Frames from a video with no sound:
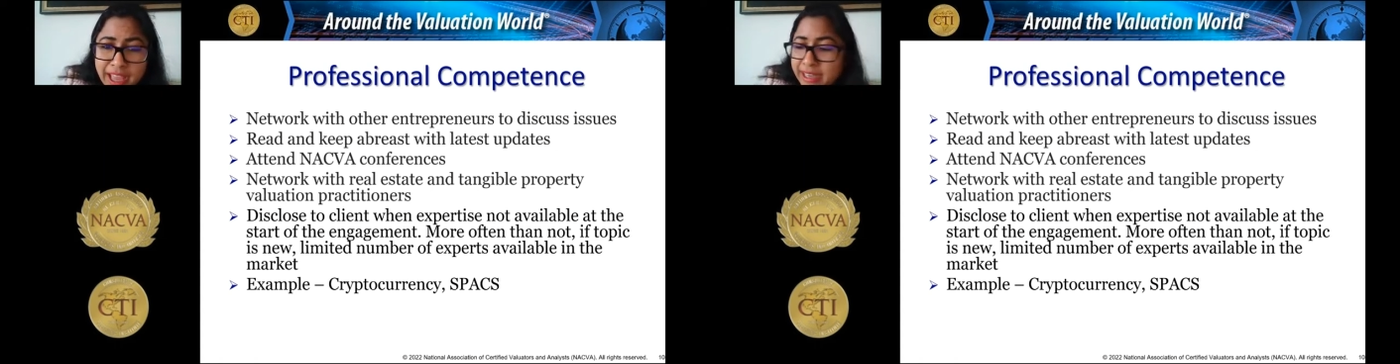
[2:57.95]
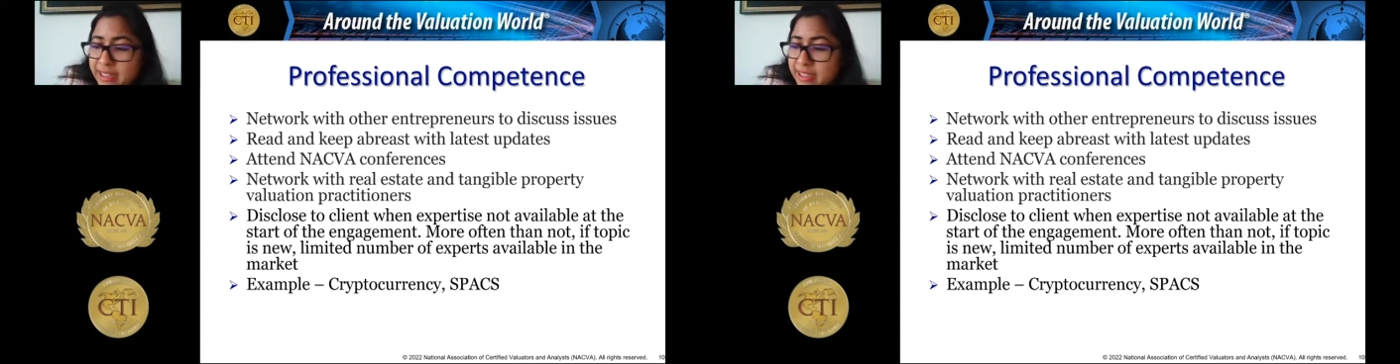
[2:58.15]

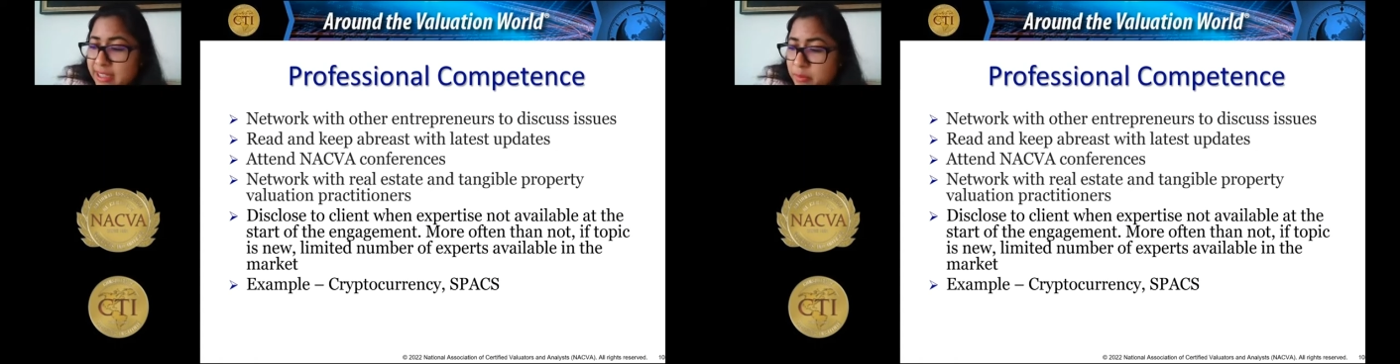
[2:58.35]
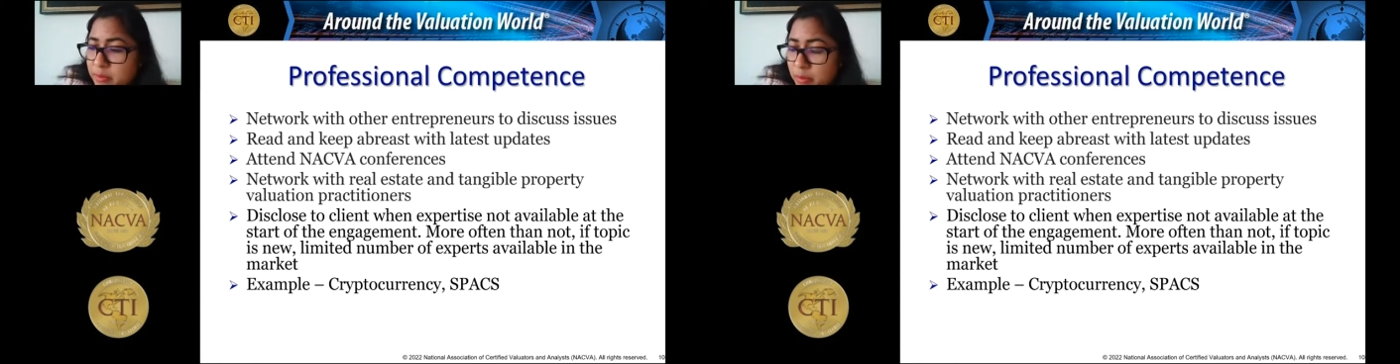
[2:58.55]
and
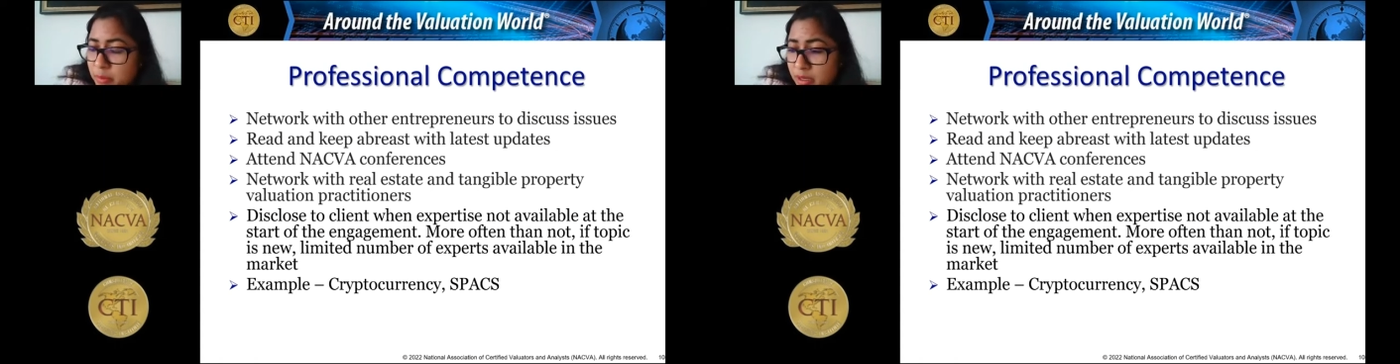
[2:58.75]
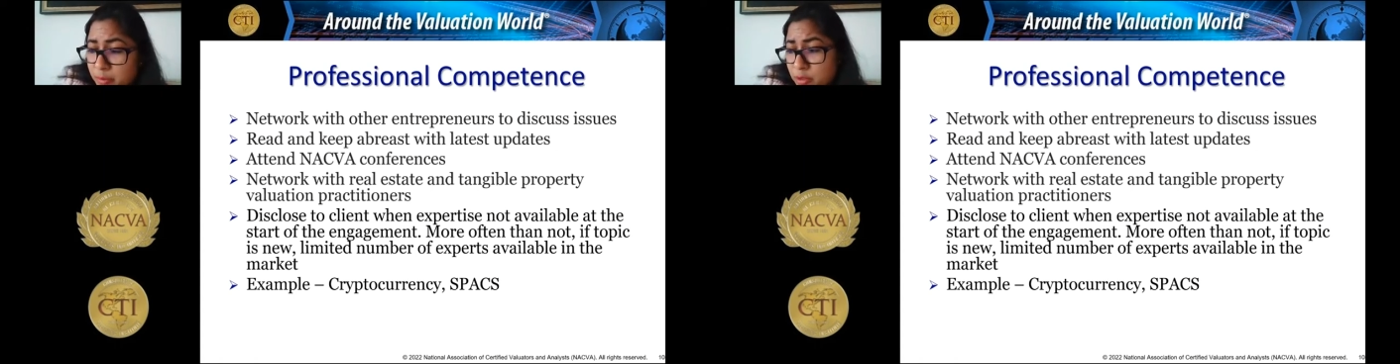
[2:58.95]
keep
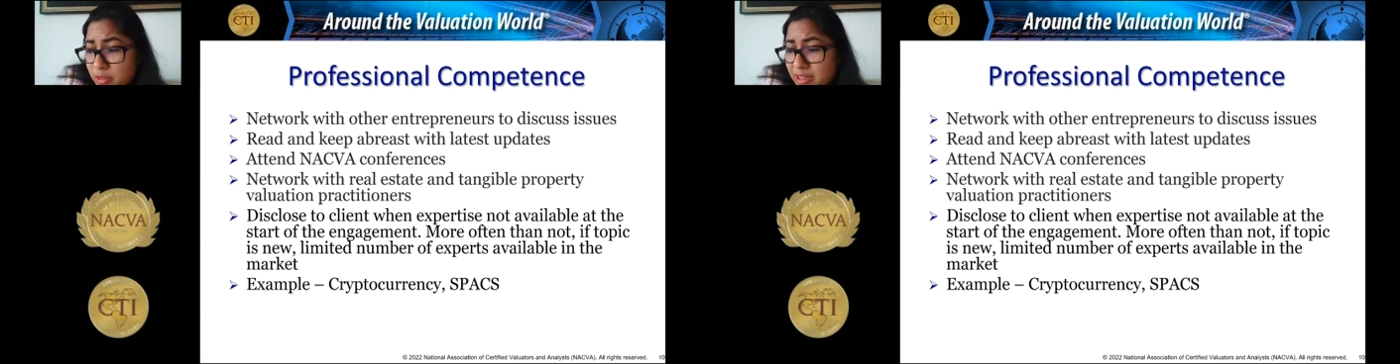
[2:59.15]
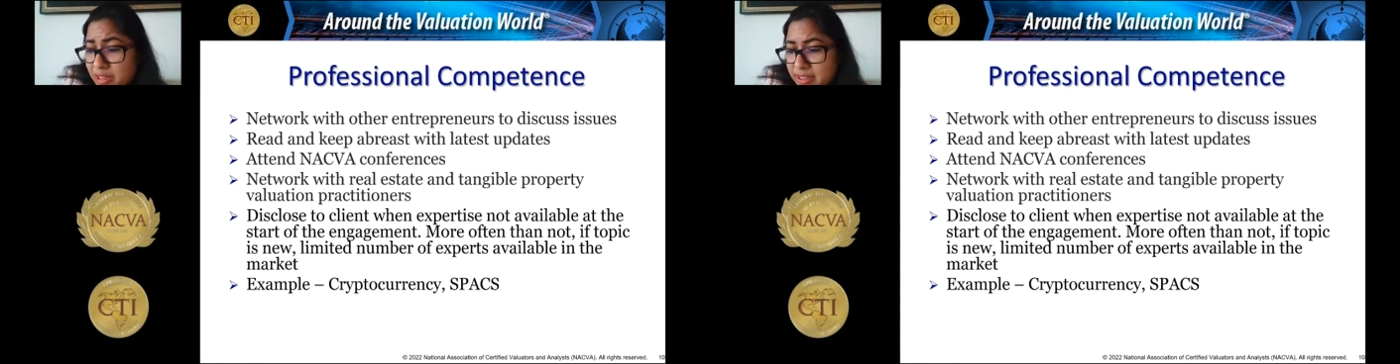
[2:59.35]

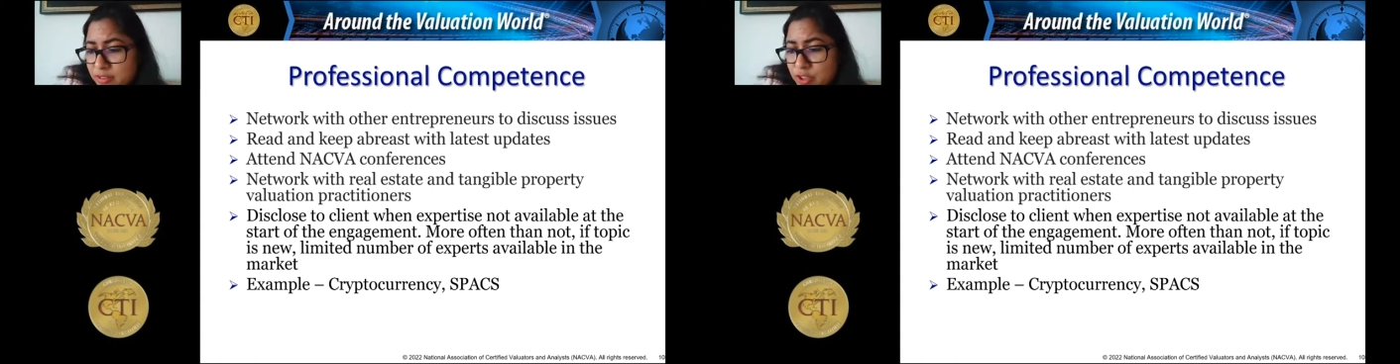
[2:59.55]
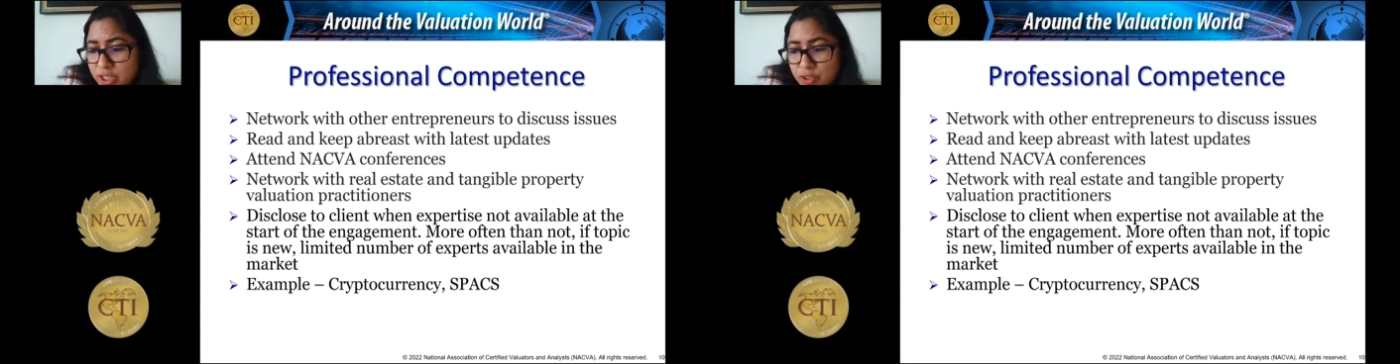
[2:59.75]
abreast with
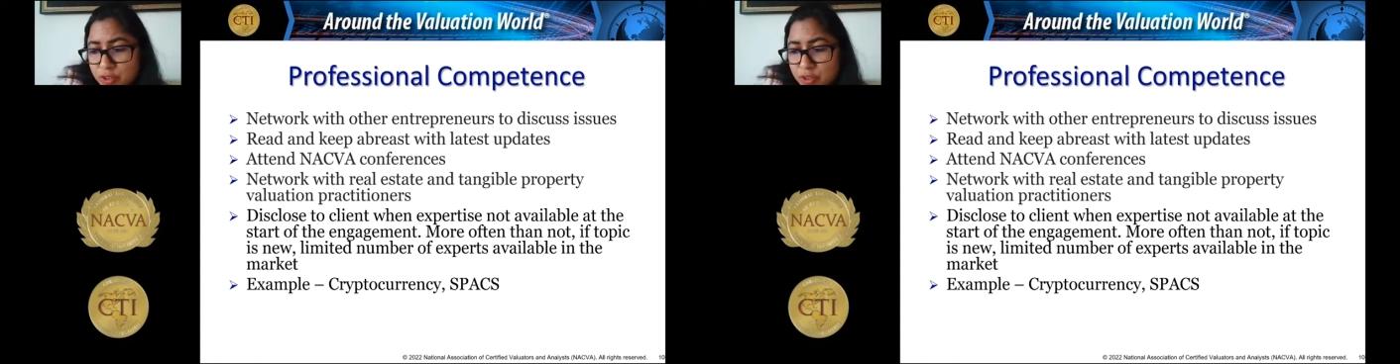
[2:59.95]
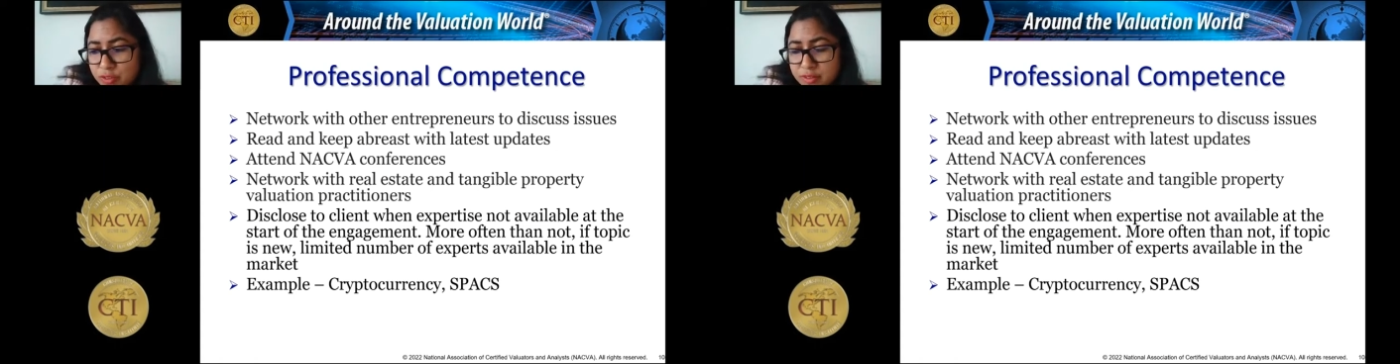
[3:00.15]
latest
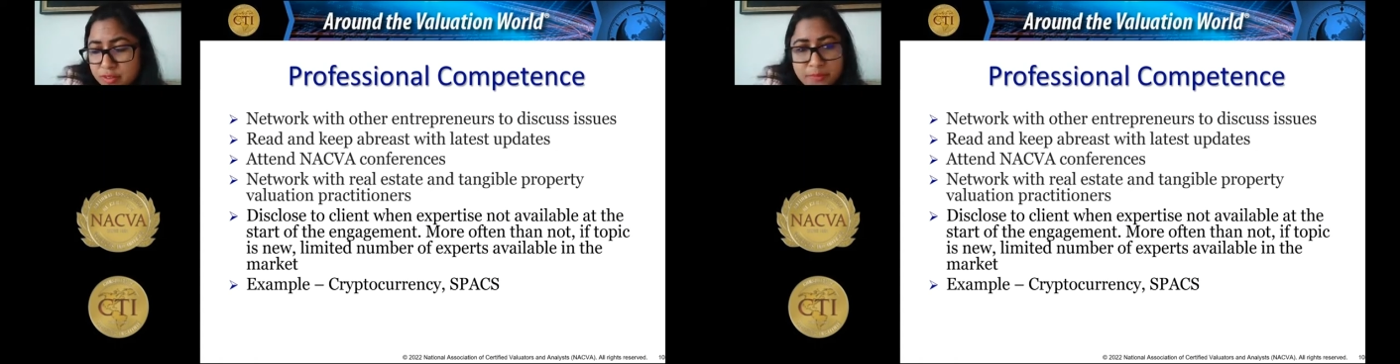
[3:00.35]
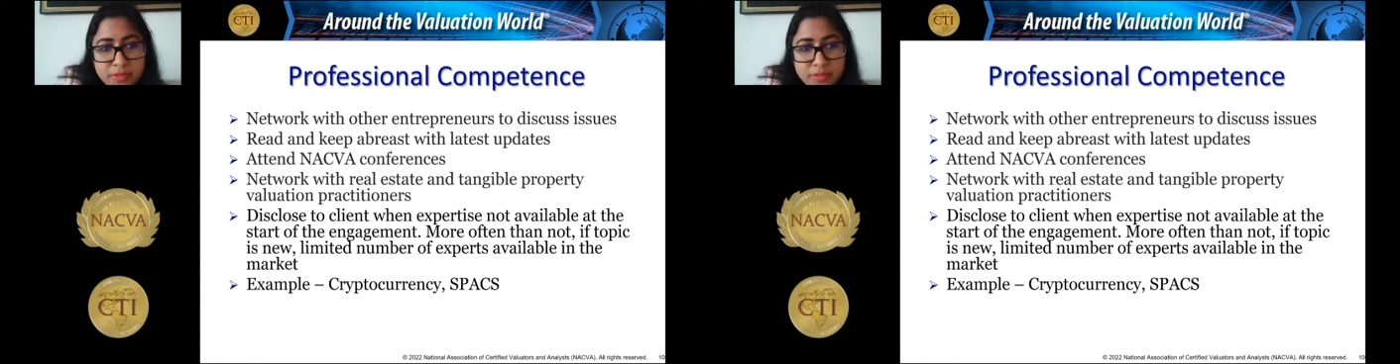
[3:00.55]
changes.